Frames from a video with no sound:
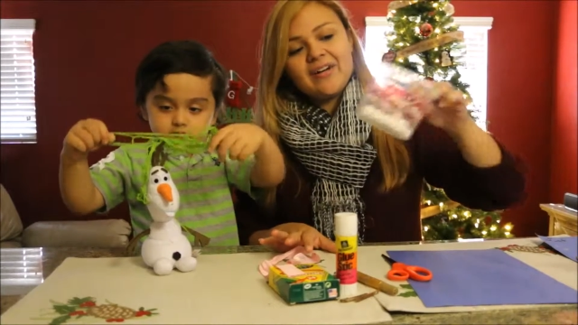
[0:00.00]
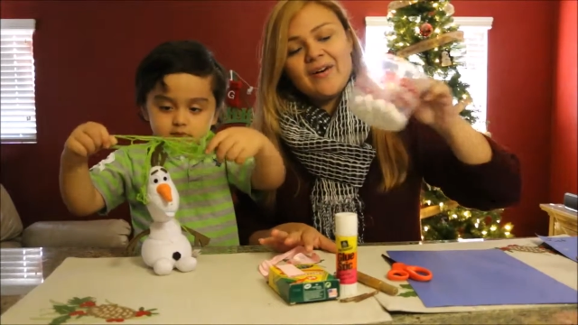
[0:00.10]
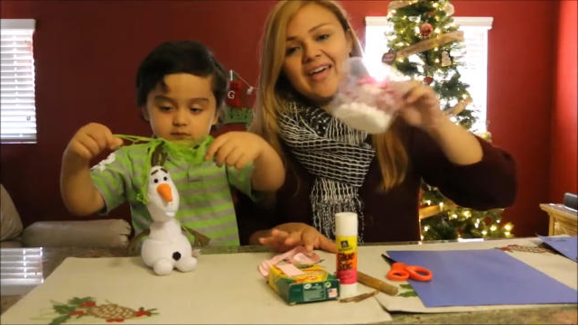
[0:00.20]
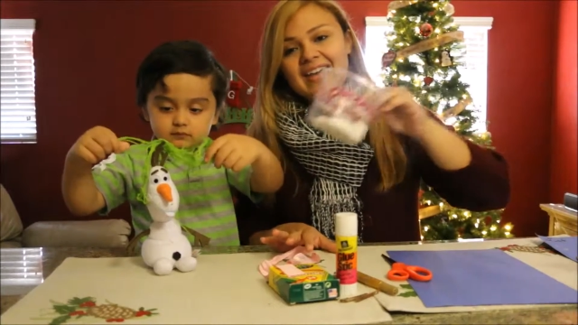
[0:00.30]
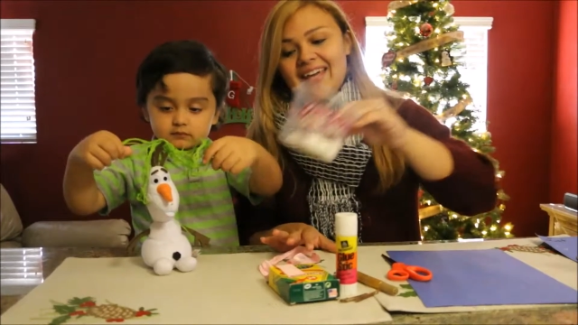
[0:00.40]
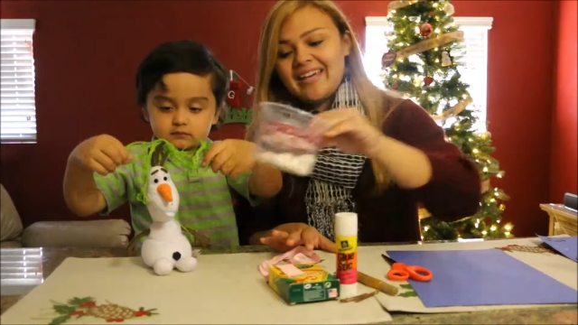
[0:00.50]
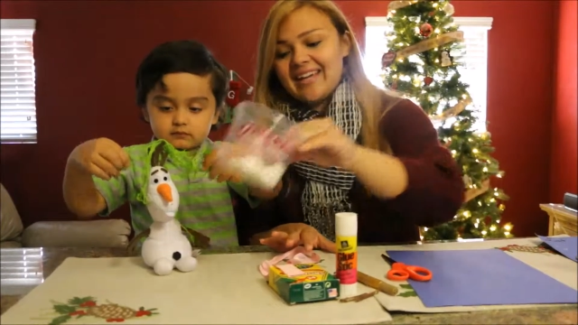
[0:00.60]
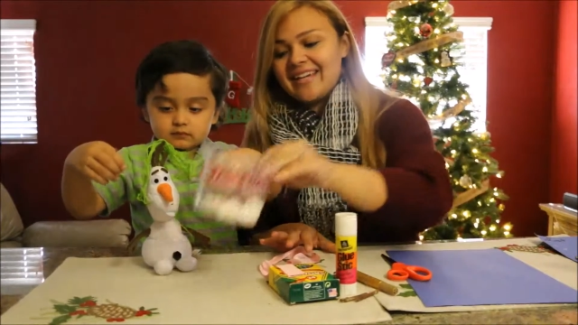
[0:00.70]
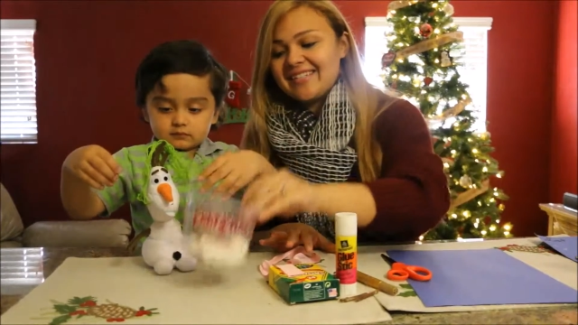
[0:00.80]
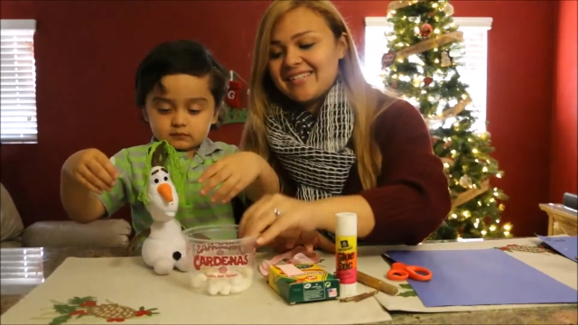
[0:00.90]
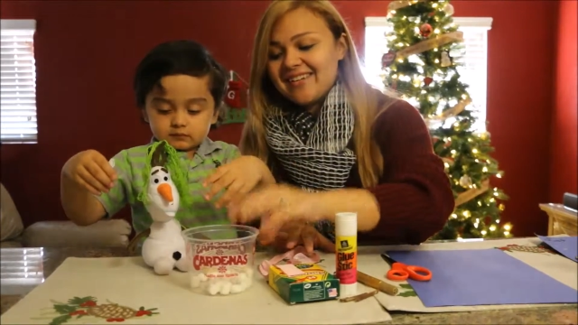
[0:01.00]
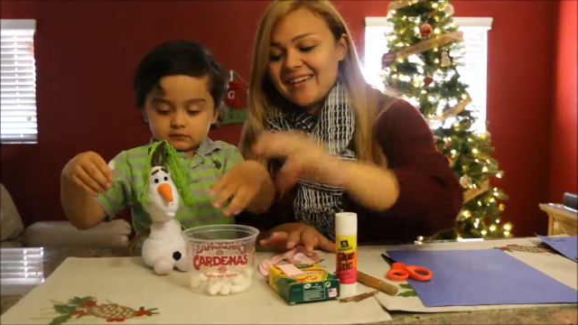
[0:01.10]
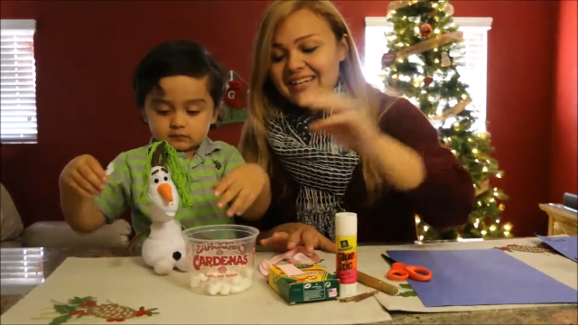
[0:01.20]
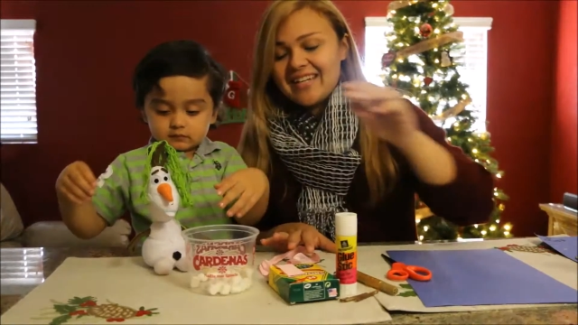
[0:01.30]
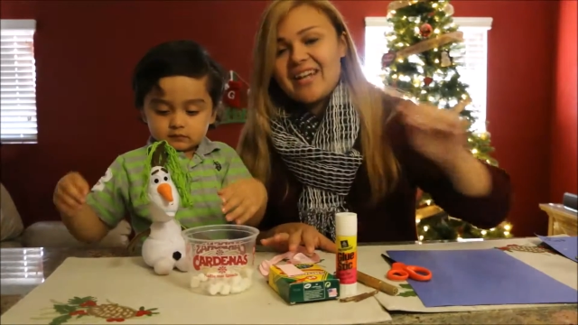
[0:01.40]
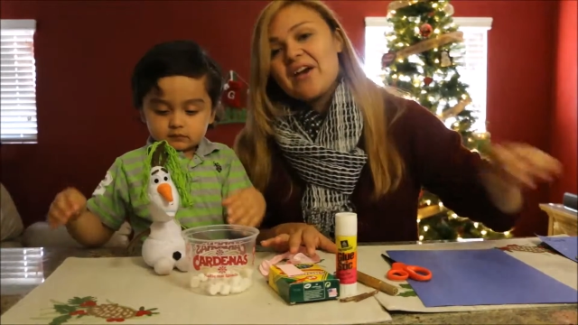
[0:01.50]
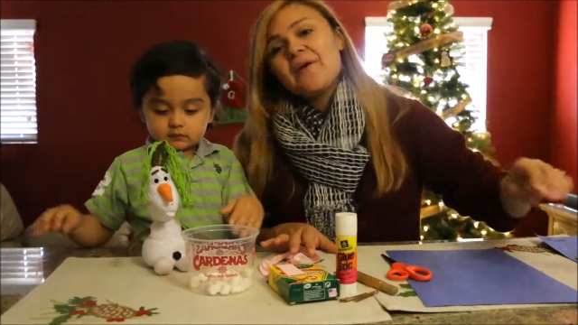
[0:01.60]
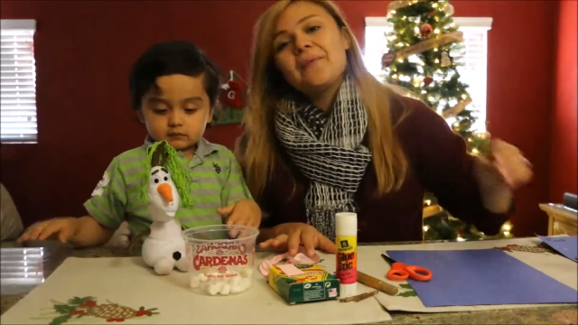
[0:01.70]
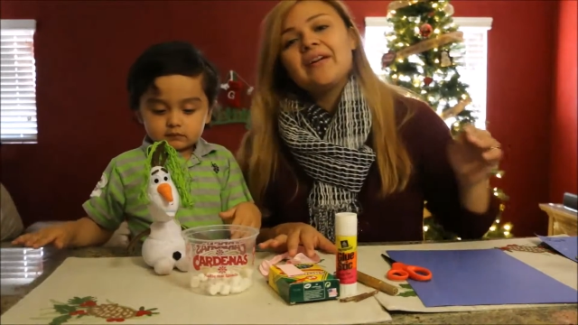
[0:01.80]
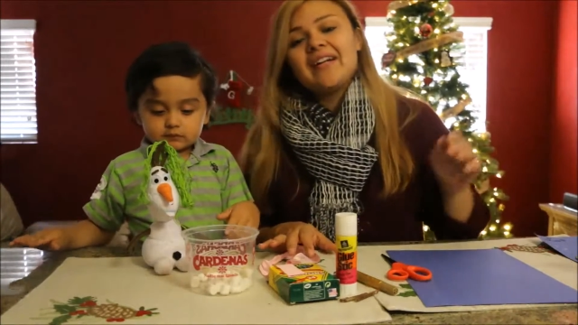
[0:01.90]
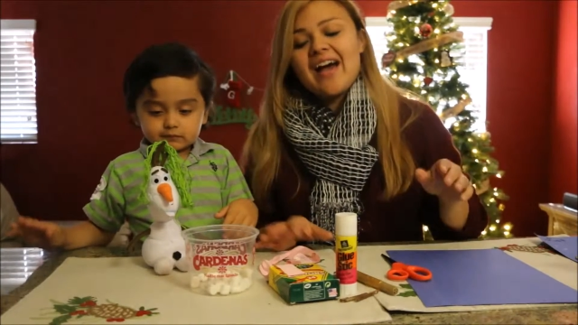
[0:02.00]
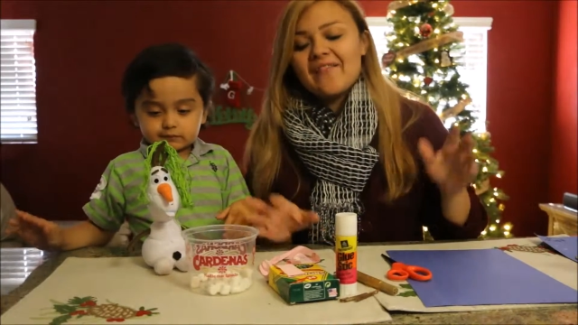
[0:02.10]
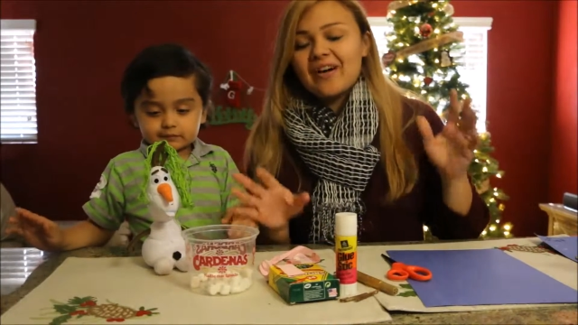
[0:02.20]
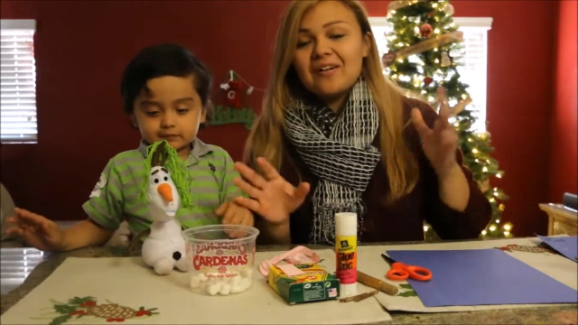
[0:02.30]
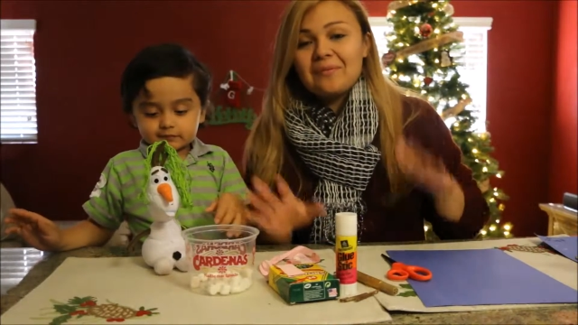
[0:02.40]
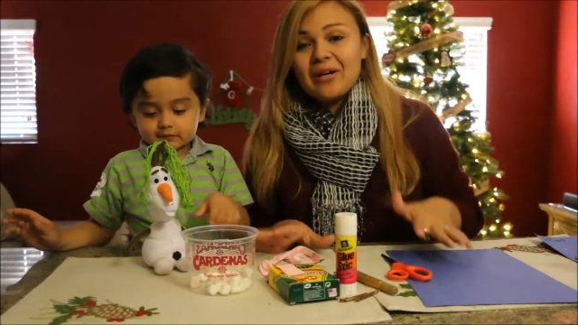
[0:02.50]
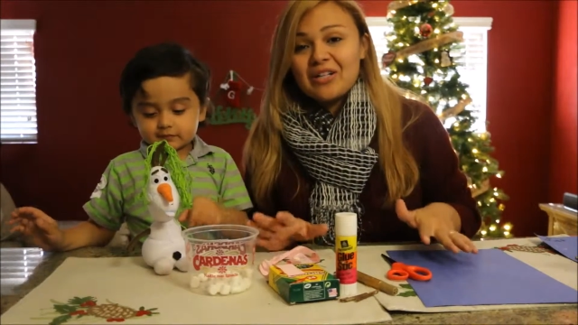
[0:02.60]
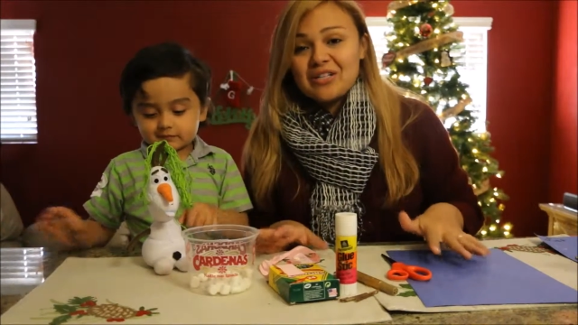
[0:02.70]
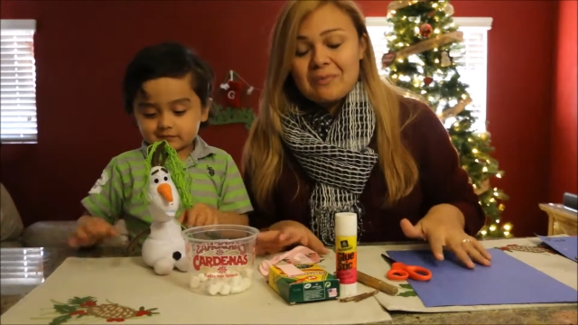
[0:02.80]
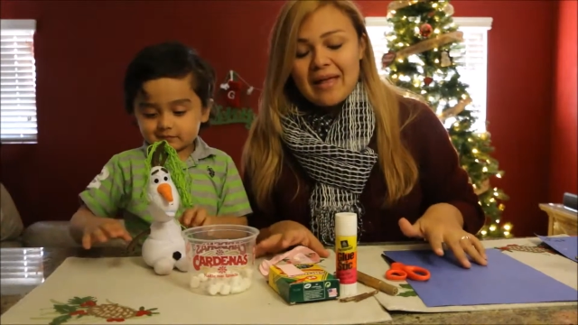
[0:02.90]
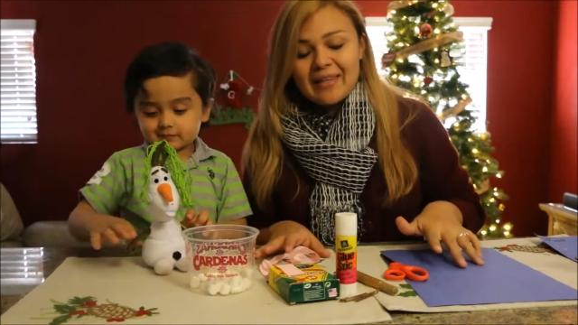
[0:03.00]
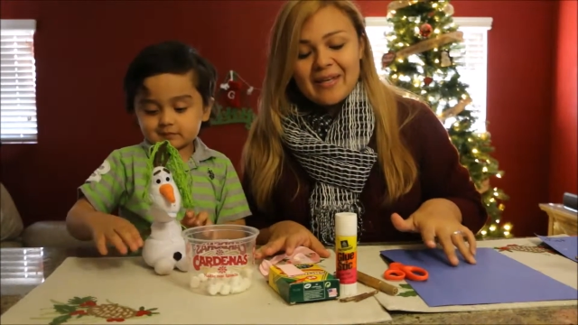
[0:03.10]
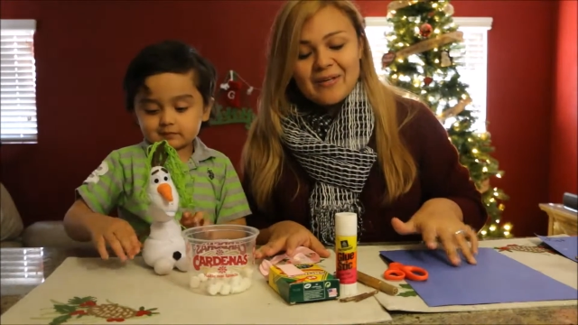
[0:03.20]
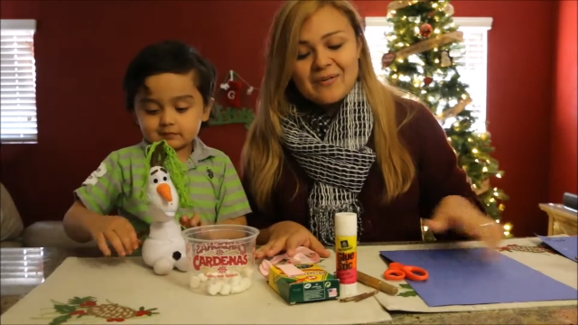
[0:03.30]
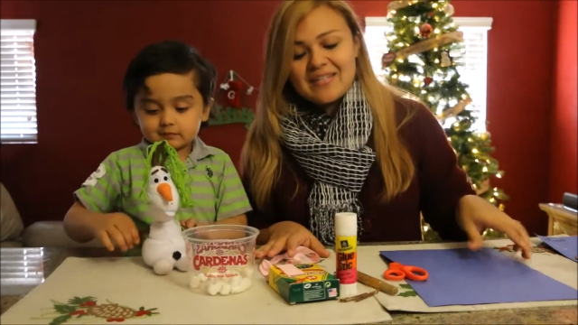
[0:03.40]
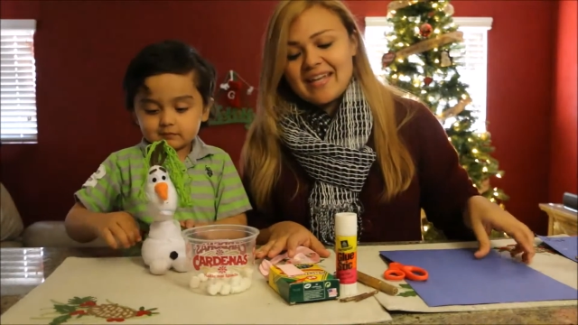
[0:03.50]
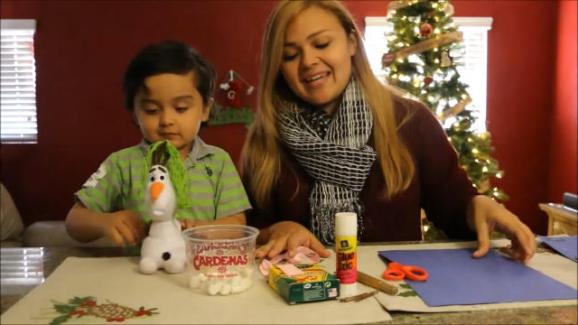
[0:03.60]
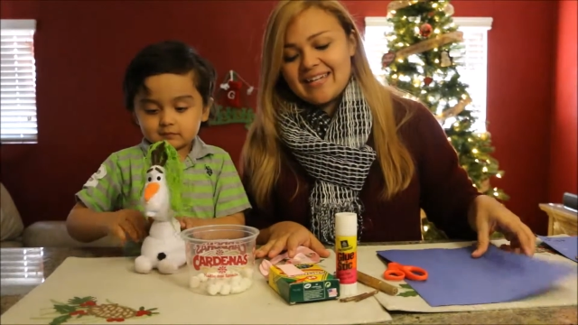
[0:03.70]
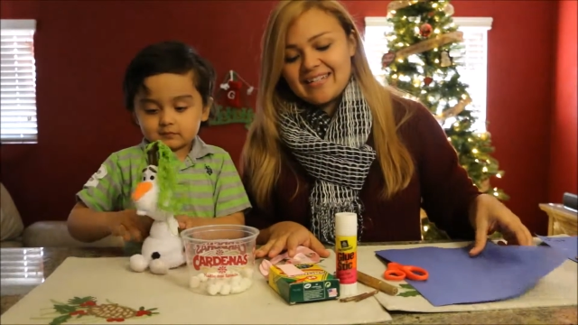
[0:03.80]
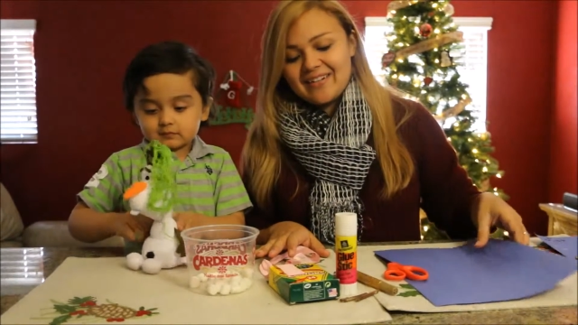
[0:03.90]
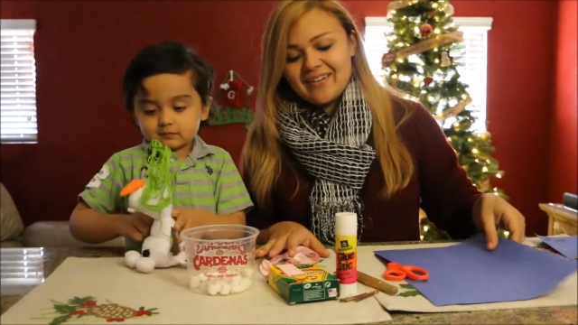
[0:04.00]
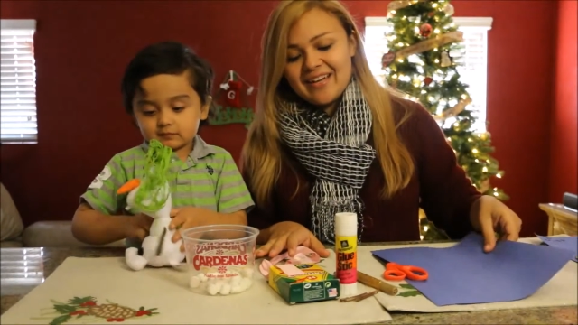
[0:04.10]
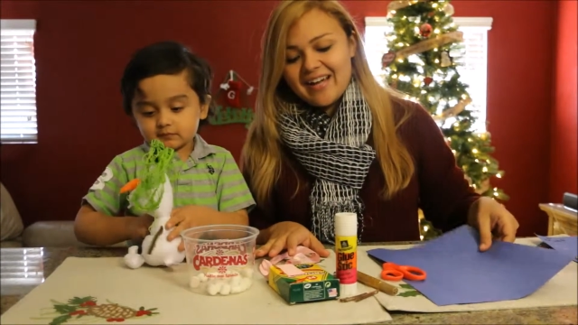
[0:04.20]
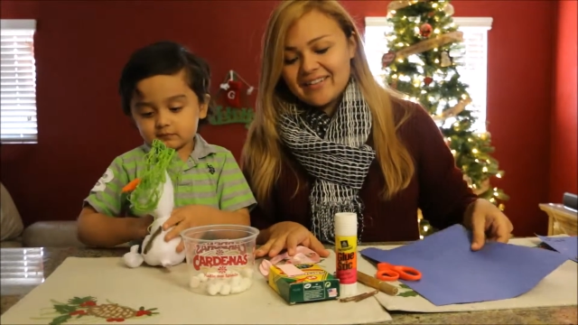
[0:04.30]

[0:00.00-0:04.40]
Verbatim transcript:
Speaker 1: to go ahead and get started. We're going to have our marshmallows and our